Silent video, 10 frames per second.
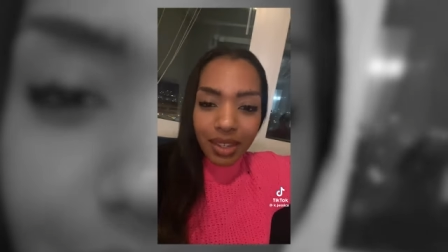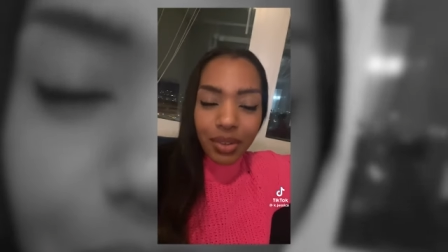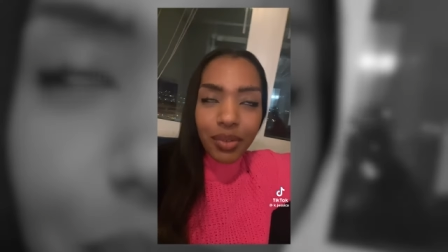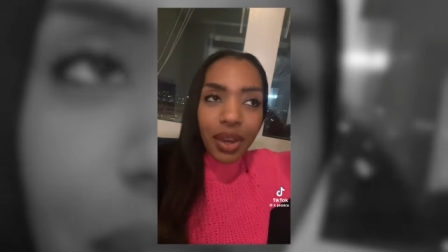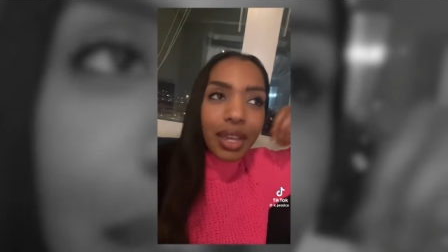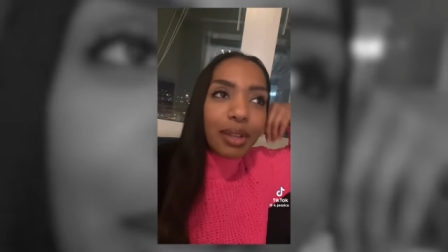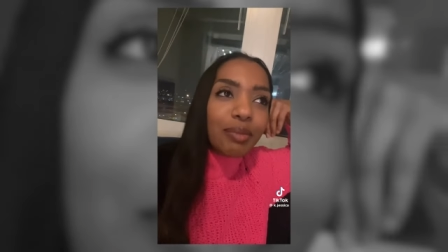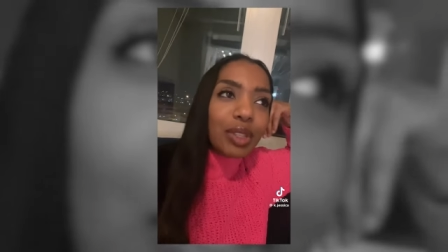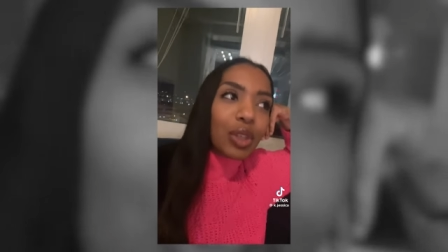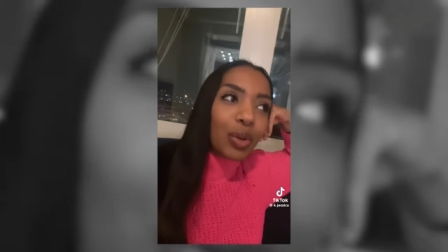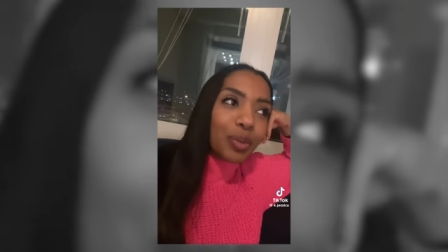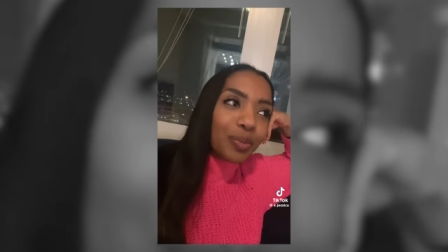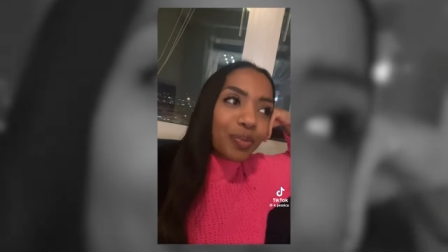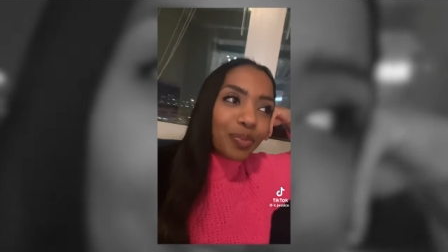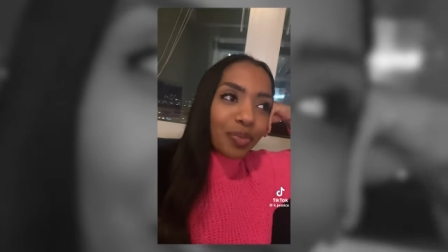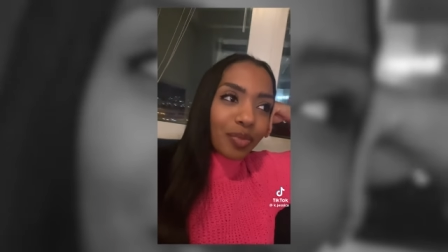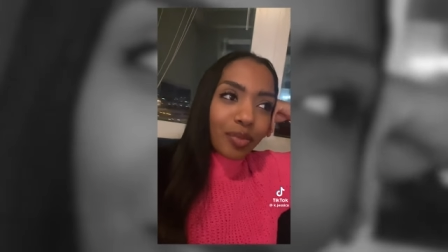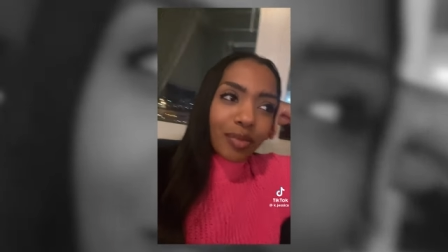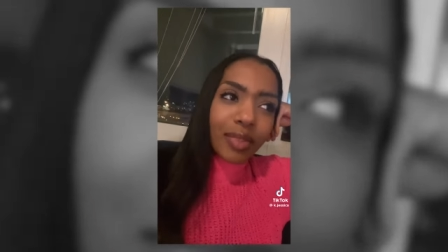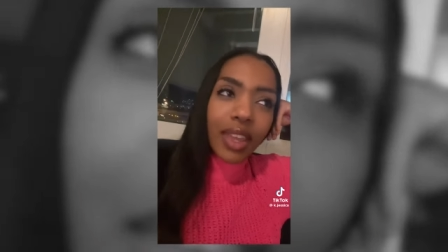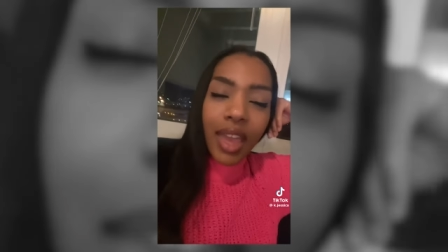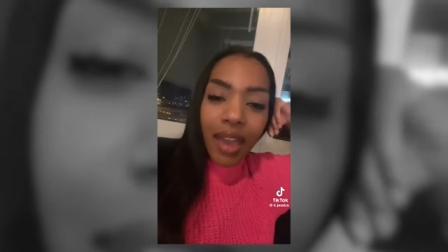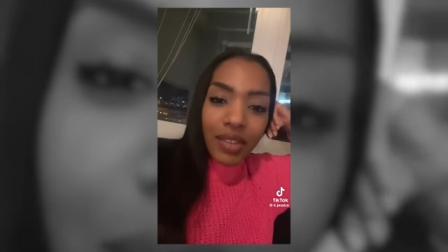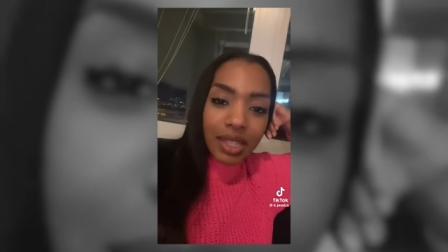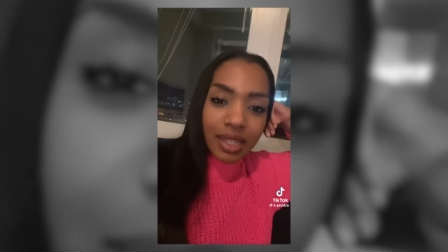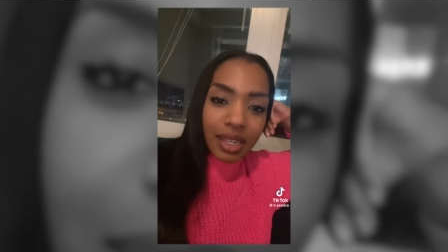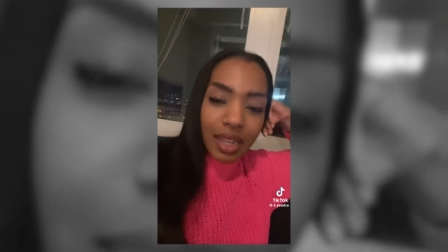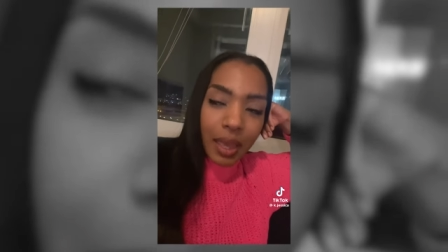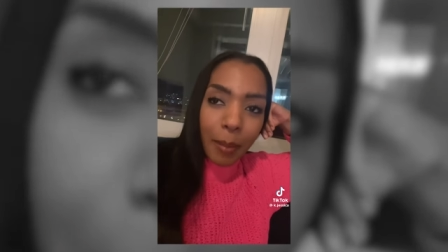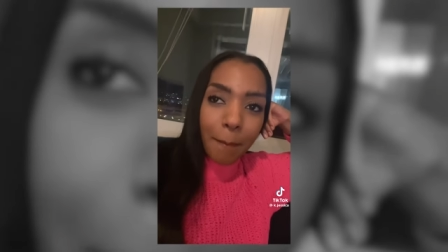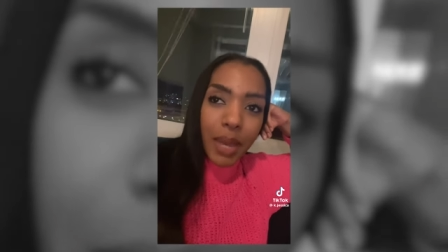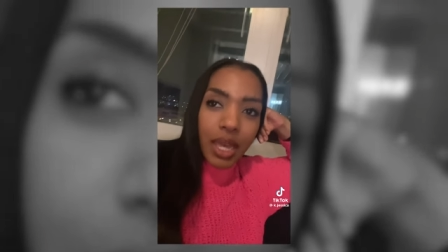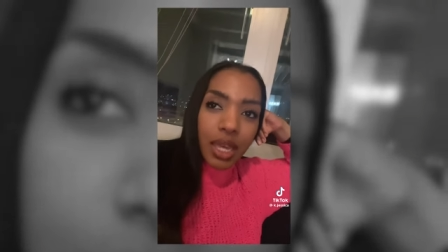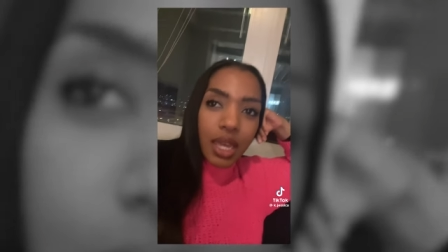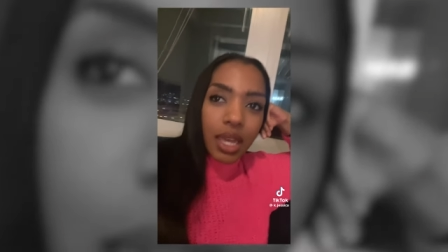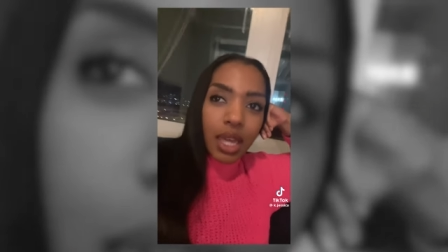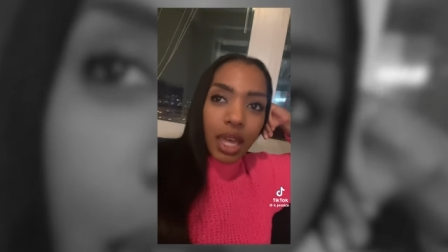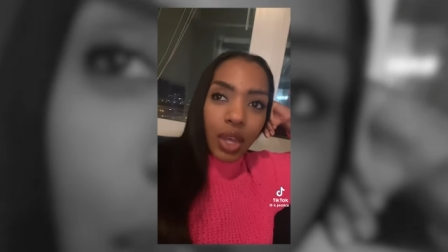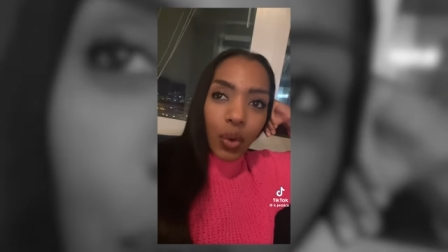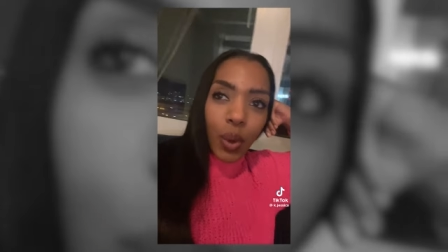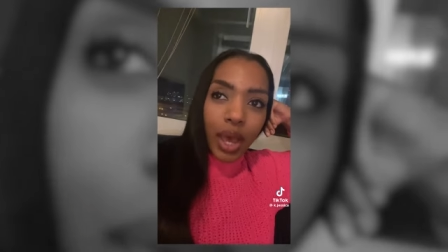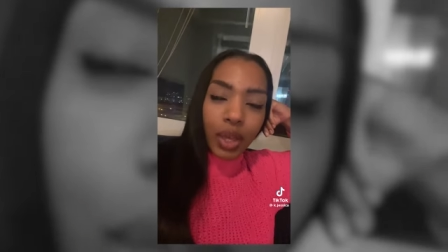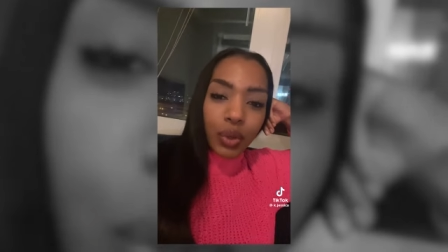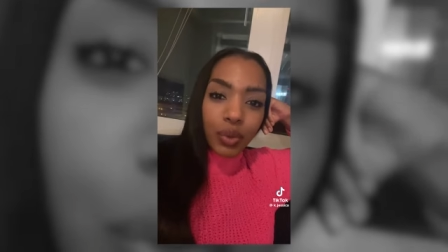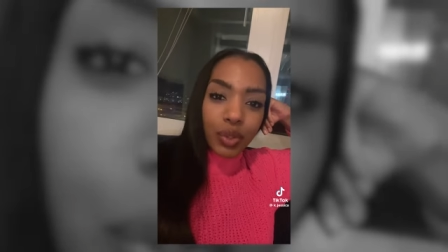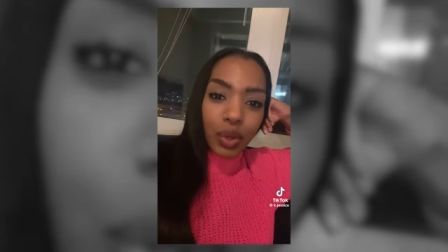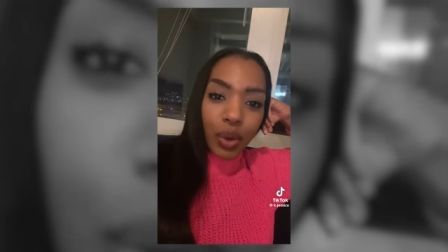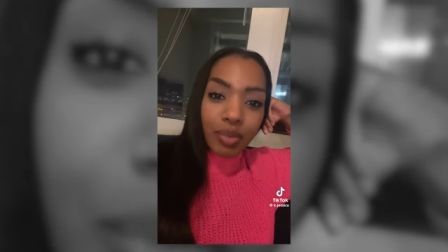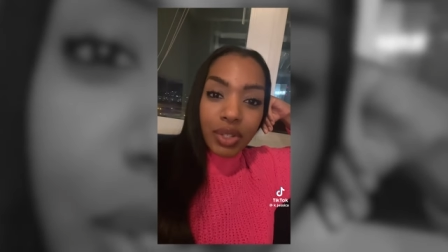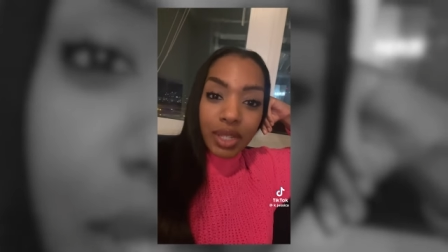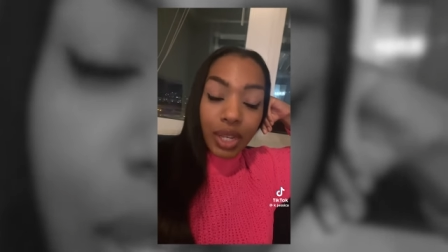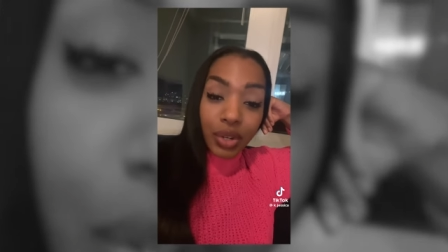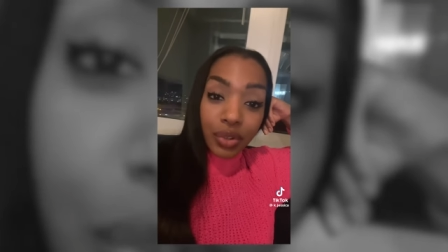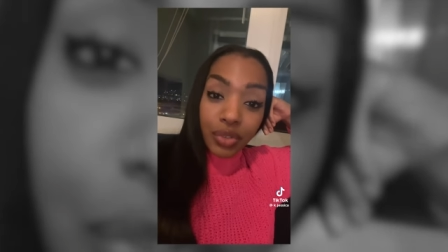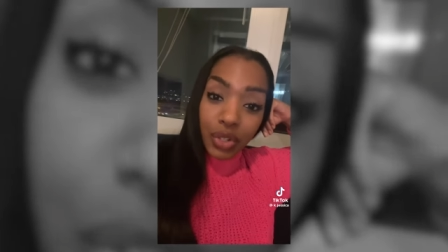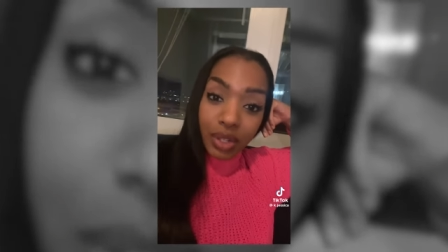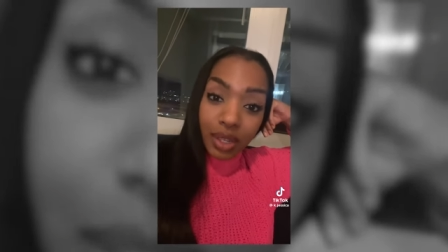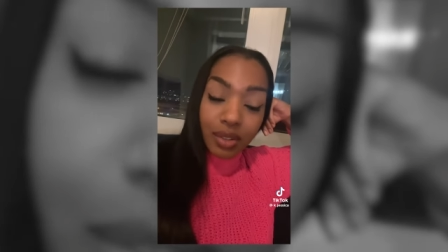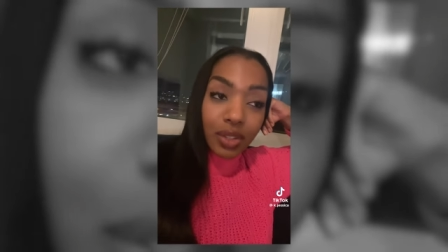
Right? So I haven't seen him in a while, so I'm just here chilling.